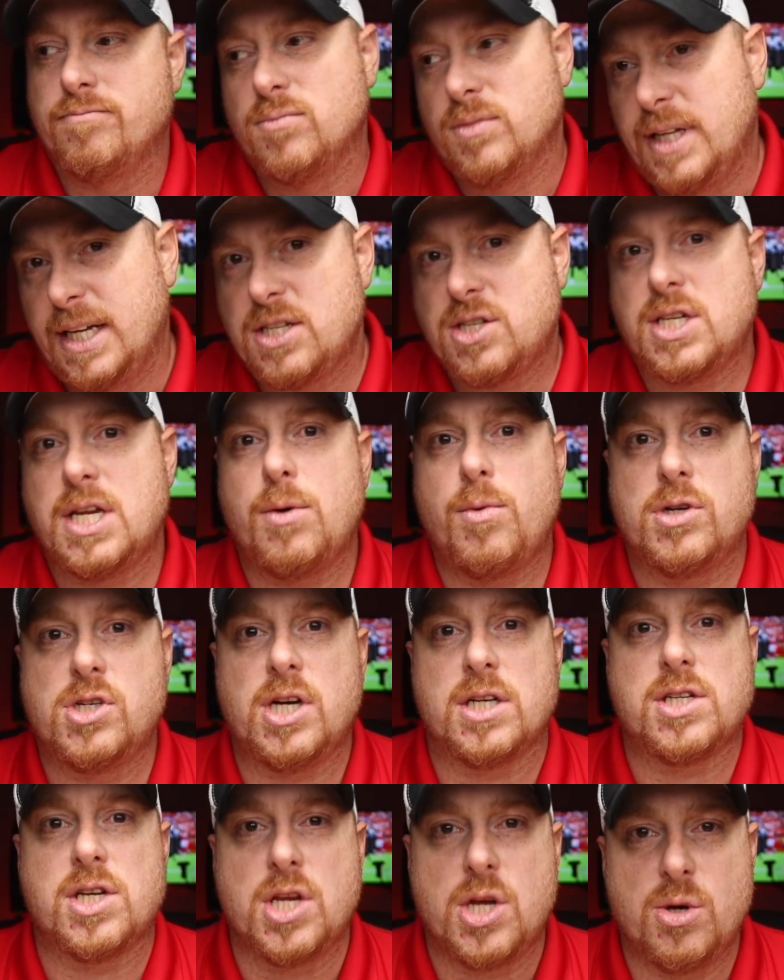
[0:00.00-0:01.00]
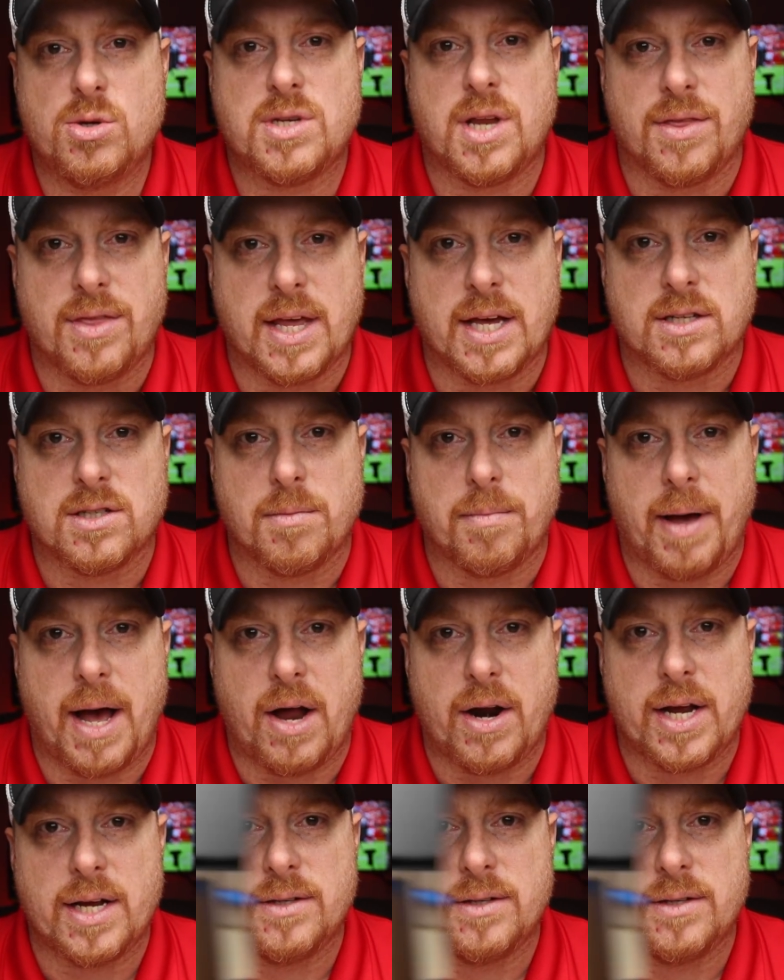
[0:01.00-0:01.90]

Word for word: Let's see what Justin Houston thinks about